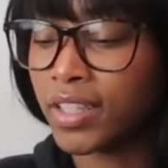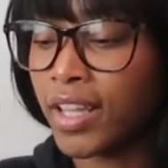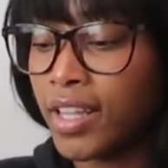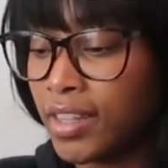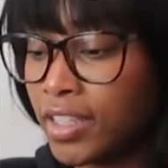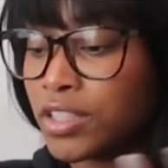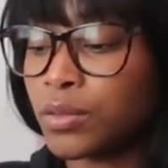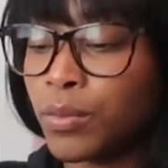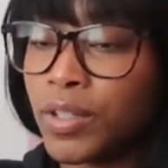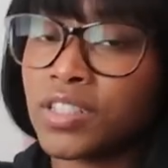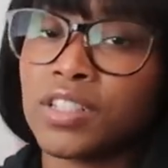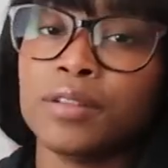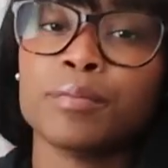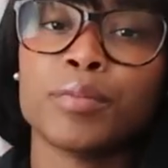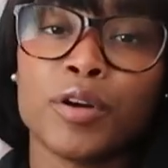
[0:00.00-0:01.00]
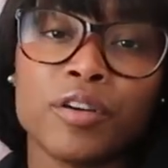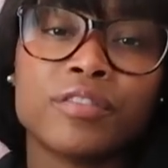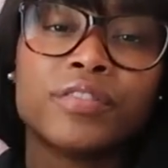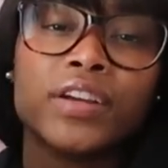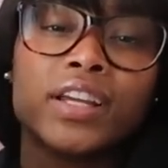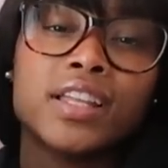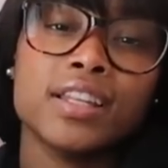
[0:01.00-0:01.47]
and this wasn't
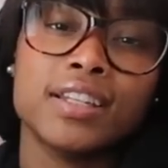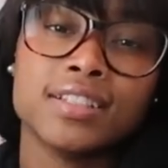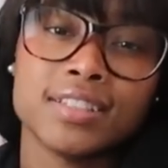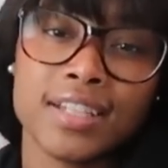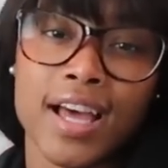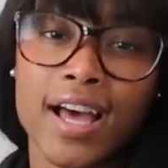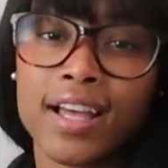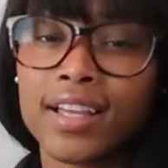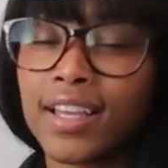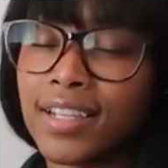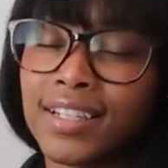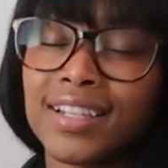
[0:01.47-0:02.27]
perfect, and it